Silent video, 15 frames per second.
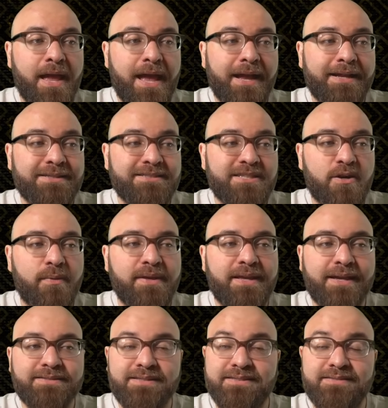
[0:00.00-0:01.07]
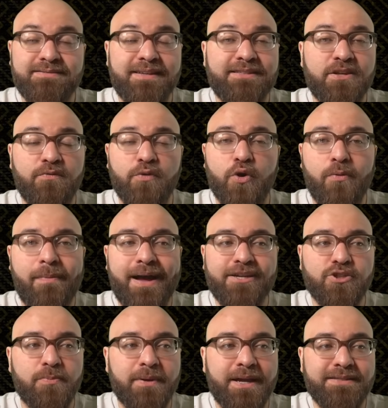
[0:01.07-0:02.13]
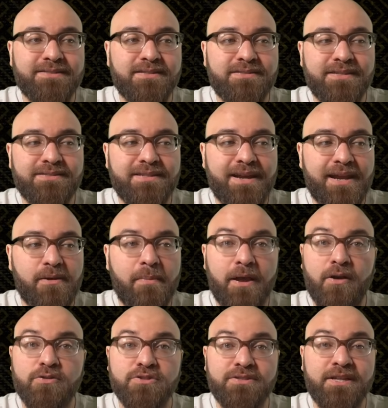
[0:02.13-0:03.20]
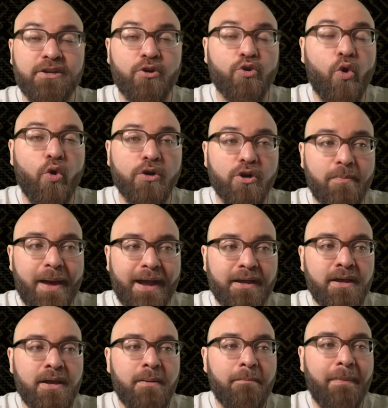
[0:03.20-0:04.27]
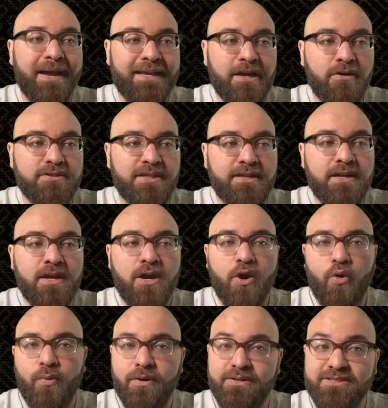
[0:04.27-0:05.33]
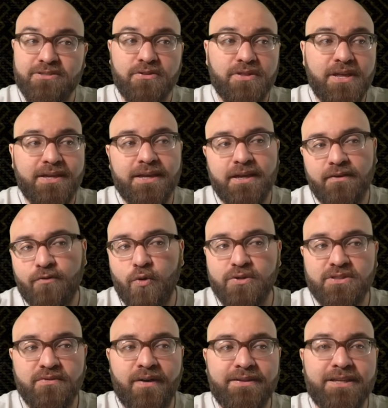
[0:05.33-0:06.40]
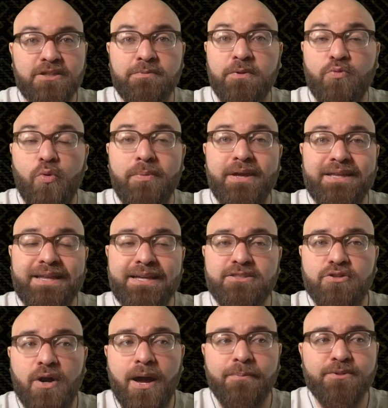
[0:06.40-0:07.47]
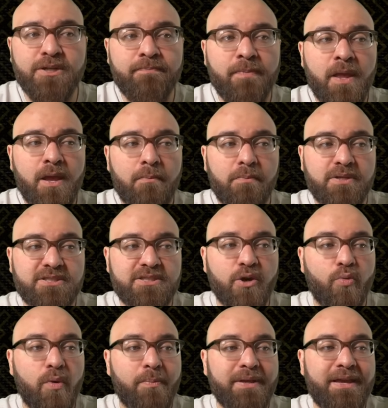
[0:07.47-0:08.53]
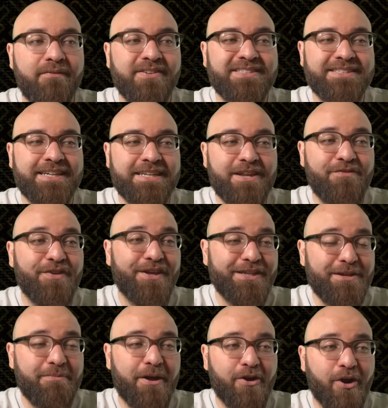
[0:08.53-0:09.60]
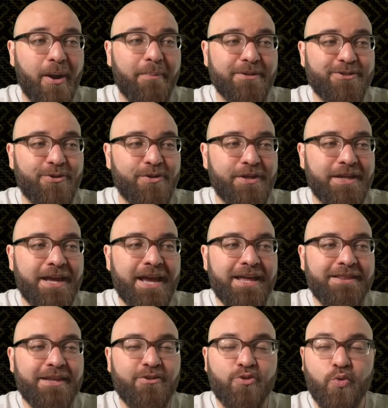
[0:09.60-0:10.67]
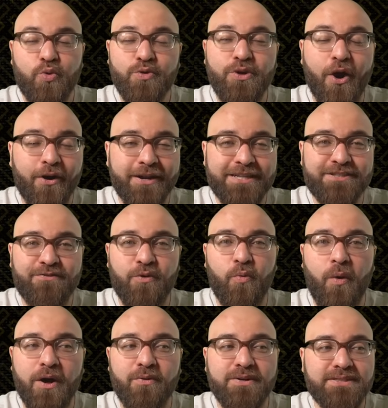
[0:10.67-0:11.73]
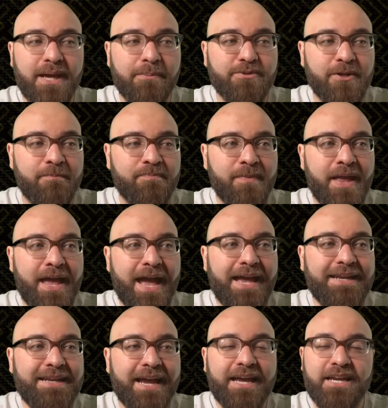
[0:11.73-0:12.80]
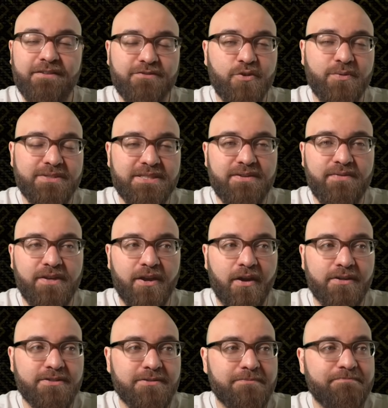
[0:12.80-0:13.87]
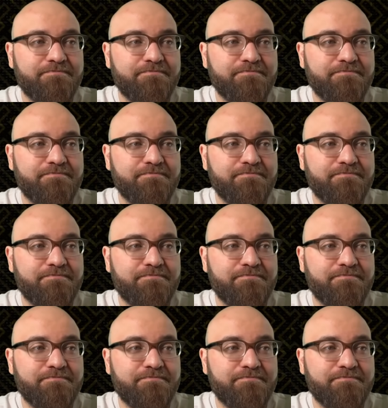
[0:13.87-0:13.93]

And considering, yes, this is a difficult matchup against the Cincinnati Bengals nickel cornerback Mike Hilton, we are still thinking, of course, DeVonta Smith will be a lesser option, but still will be given significantly better opportunity than two targets for one reception and negative two receiving yards.